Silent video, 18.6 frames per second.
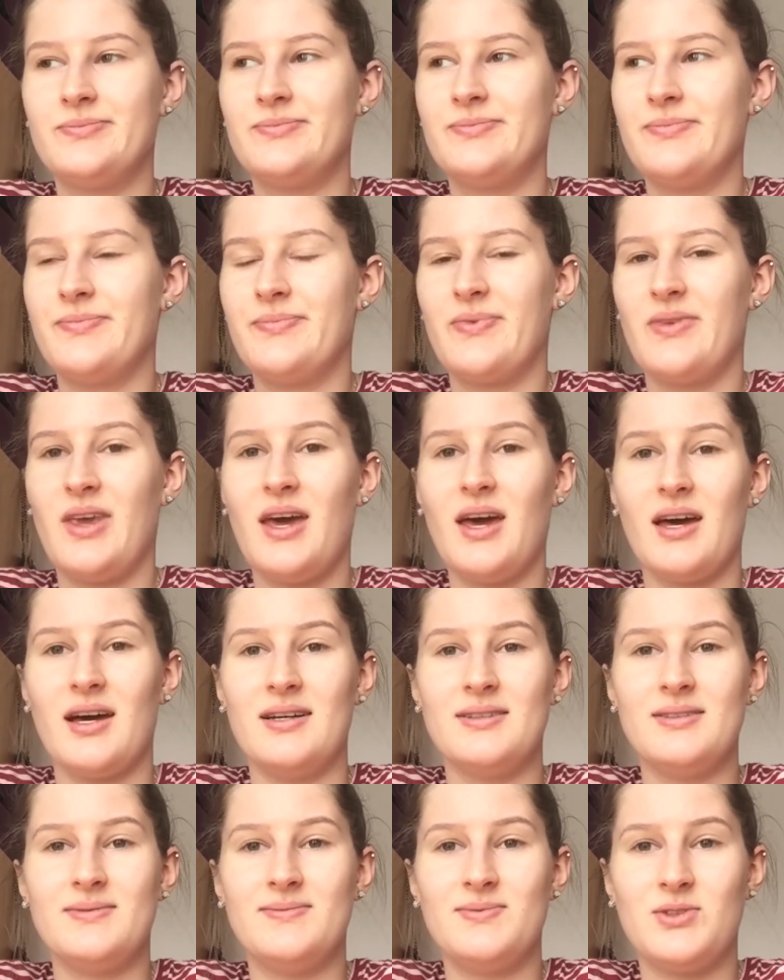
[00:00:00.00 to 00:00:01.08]
yeah,
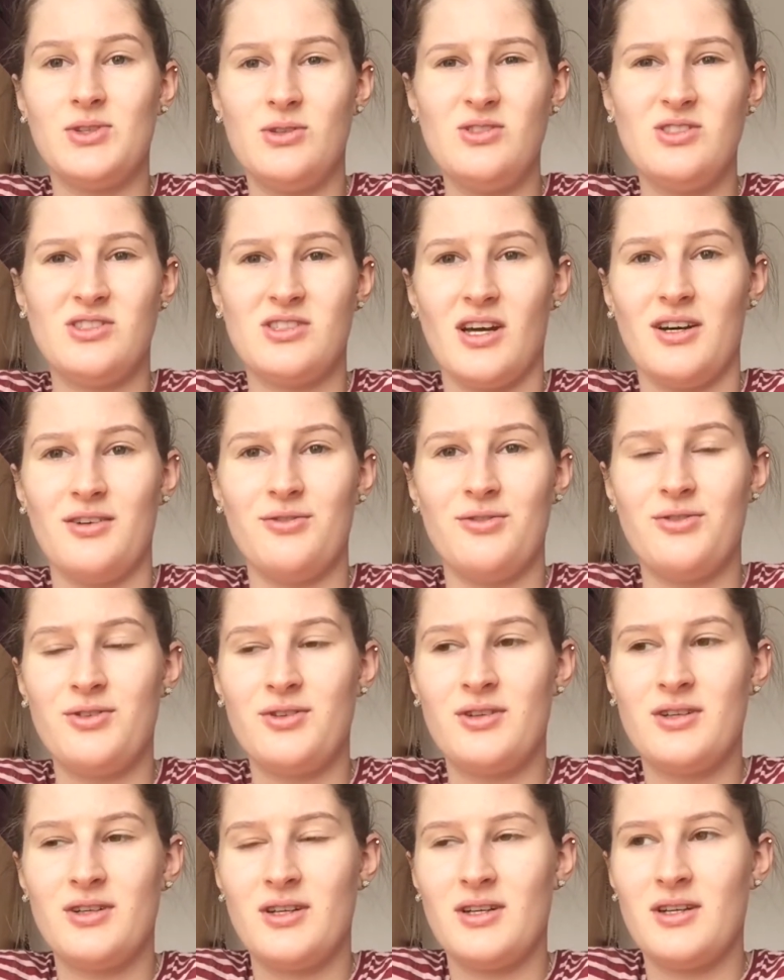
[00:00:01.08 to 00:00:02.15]
do stuff.
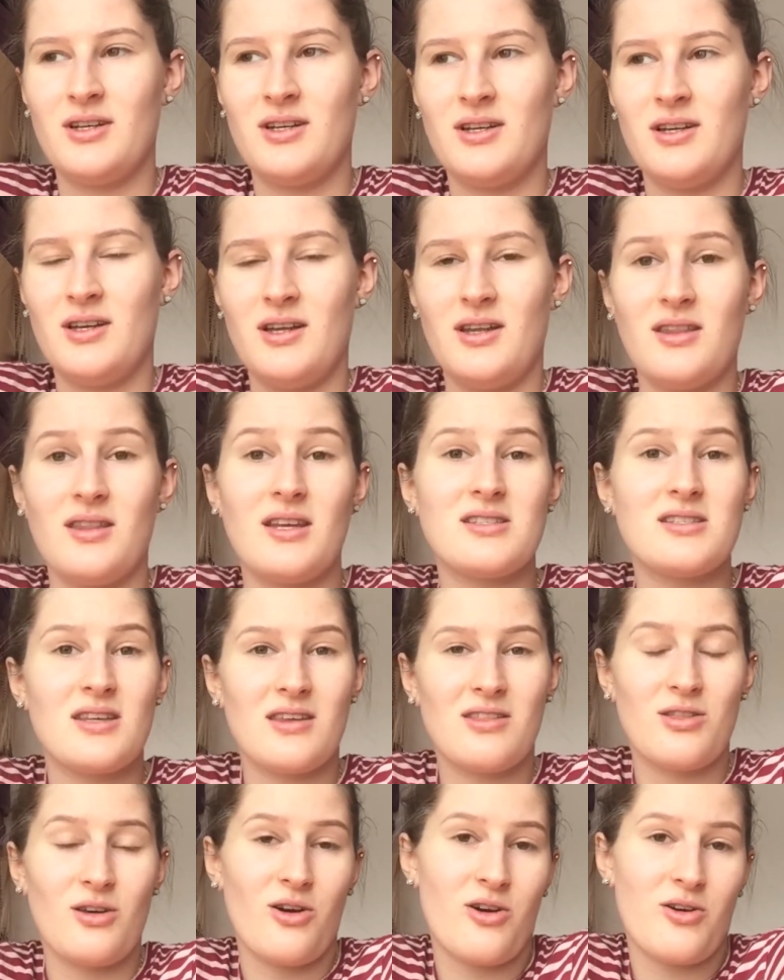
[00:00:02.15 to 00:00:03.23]
That's, like,
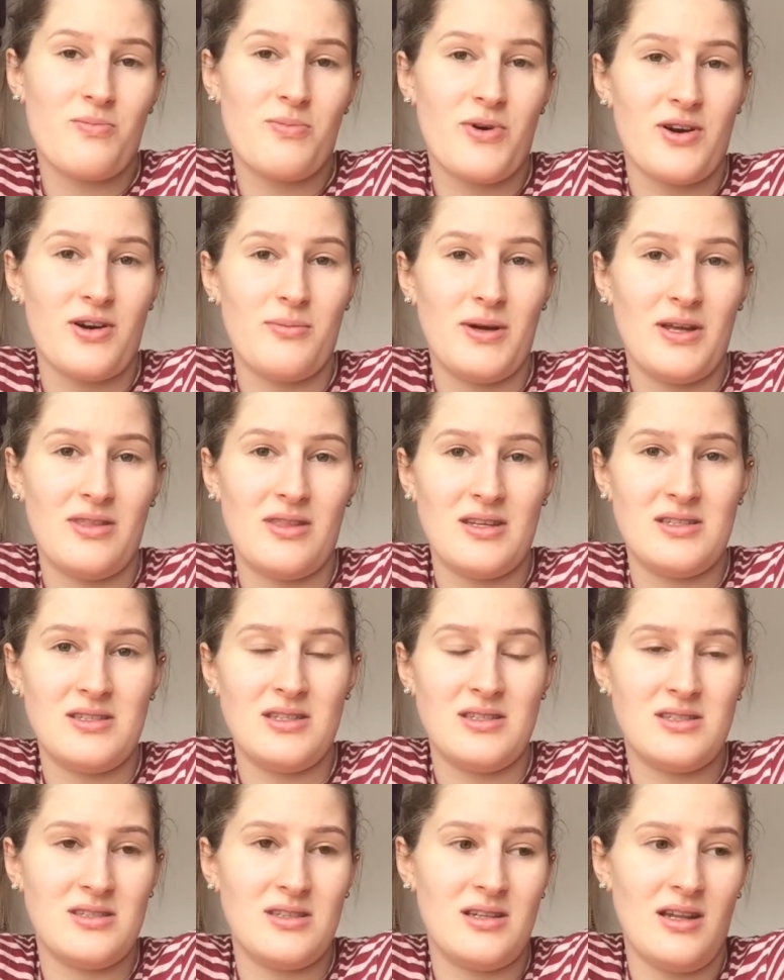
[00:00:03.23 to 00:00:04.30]
the hard part about this,
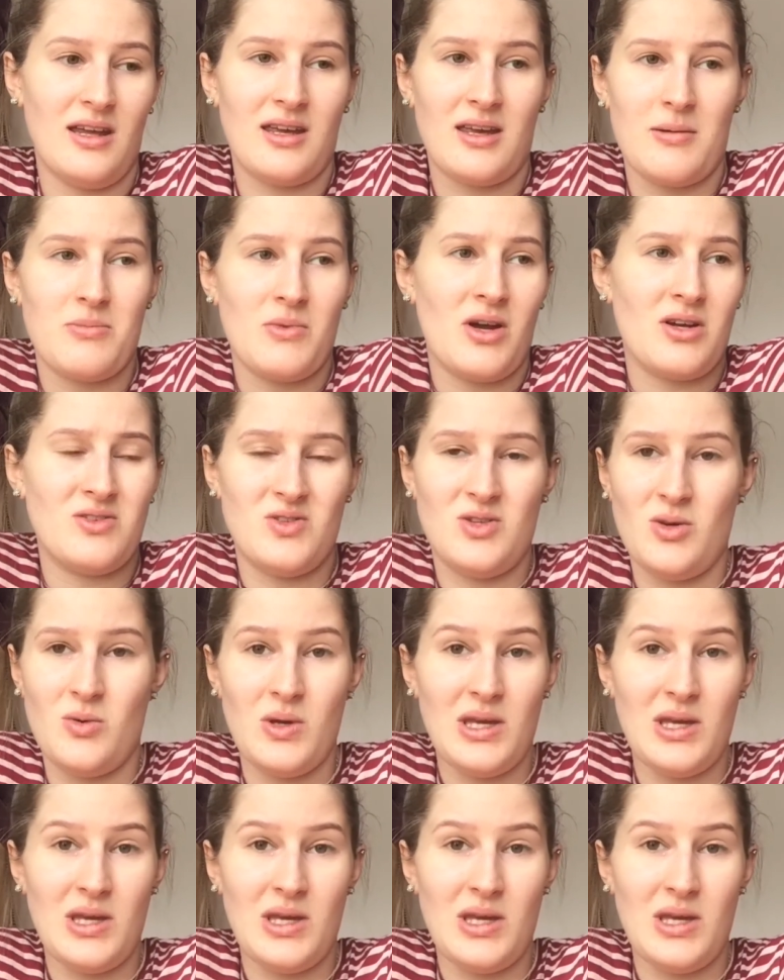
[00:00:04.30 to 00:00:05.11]
is, like, I'm not doing